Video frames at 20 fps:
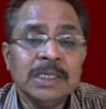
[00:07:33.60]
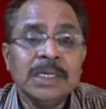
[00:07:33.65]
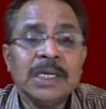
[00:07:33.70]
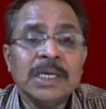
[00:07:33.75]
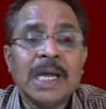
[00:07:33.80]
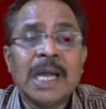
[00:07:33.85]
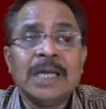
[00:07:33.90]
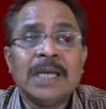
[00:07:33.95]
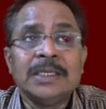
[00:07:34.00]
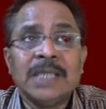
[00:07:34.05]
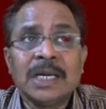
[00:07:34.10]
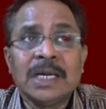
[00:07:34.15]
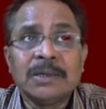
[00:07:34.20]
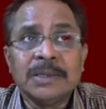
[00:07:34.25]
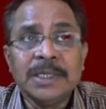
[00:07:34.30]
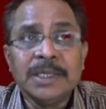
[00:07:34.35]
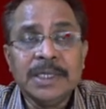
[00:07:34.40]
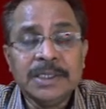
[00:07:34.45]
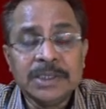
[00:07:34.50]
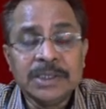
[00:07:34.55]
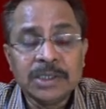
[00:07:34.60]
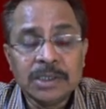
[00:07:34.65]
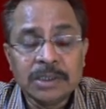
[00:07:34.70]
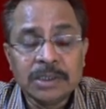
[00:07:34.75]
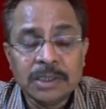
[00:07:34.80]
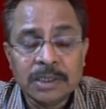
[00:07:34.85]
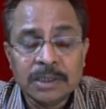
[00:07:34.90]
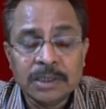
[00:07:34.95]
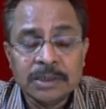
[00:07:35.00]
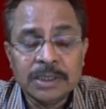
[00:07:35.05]
and that
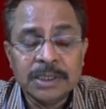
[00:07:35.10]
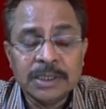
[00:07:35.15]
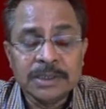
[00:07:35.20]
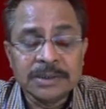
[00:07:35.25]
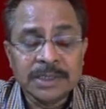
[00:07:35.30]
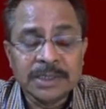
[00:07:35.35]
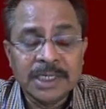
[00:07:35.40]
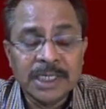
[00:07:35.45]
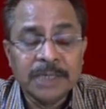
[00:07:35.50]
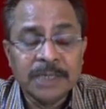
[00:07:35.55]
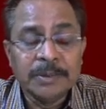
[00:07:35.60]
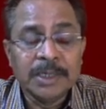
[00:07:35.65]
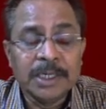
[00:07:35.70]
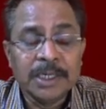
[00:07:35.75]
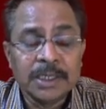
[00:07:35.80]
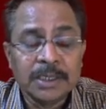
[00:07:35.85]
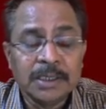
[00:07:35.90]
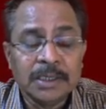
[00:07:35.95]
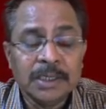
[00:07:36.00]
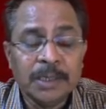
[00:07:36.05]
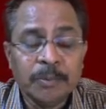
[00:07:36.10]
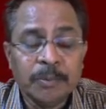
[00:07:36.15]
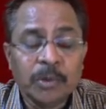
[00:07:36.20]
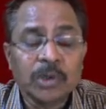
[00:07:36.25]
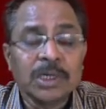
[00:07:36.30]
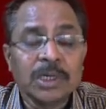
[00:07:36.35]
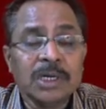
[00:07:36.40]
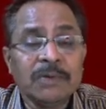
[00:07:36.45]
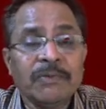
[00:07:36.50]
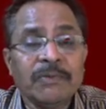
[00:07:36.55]
this
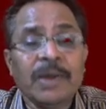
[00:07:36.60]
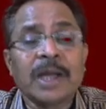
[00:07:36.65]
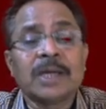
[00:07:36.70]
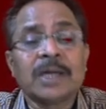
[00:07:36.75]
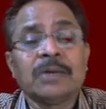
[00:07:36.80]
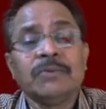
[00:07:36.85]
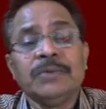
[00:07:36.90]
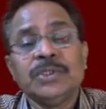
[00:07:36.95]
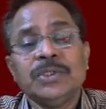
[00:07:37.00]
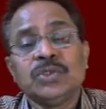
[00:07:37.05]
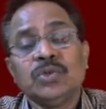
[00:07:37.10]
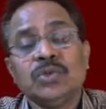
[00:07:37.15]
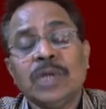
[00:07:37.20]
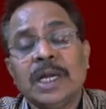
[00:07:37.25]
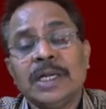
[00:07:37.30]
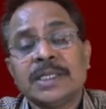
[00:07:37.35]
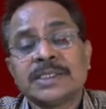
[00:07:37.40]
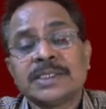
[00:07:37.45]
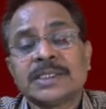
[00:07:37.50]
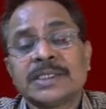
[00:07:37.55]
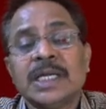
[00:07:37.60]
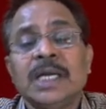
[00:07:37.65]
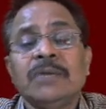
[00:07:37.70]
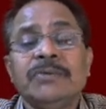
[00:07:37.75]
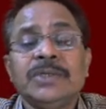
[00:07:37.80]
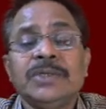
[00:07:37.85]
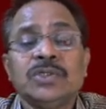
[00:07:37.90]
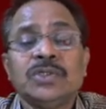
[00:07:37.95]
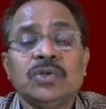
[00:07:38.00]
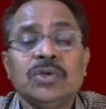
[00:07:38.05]
important fact we should understand,
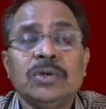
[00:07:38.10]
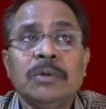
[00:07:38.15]
we should